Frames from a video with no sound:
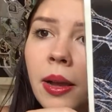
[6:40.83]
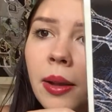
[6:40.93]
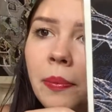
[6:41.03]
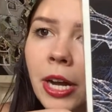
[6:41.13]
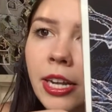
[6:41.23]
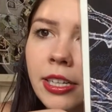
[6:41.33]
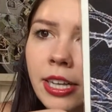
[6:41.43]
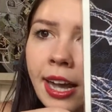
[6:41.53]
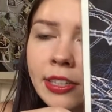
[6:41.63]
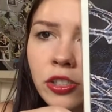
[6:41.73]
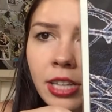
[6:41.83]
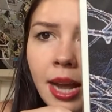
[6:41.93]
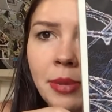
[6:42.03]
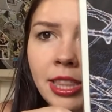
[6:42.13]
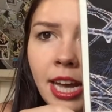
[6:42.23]
But gosh, I
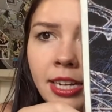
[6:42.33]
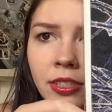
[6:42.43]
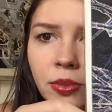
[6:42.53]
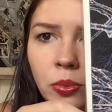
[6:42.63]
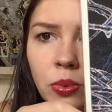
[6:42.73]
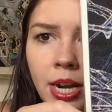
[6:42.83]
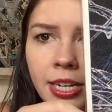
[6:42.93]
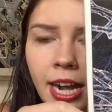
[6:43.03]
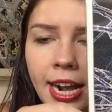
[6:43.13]
mean, that is what